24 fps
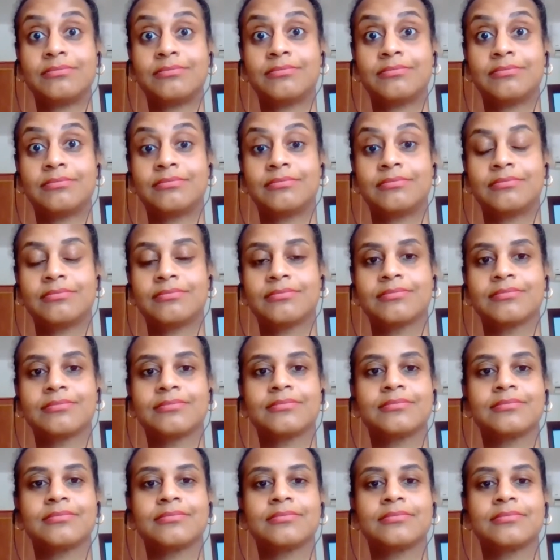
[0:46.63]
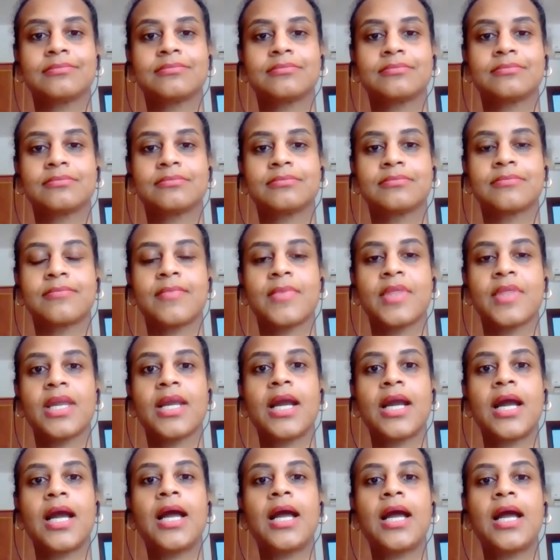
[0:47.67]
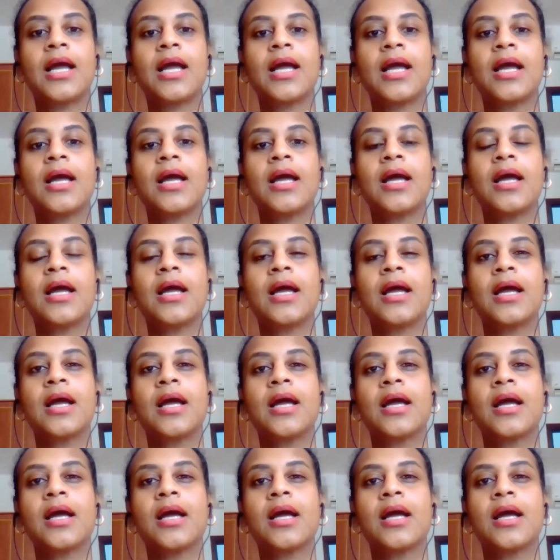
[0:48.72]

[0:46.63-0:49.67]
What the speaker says: Nothing is said.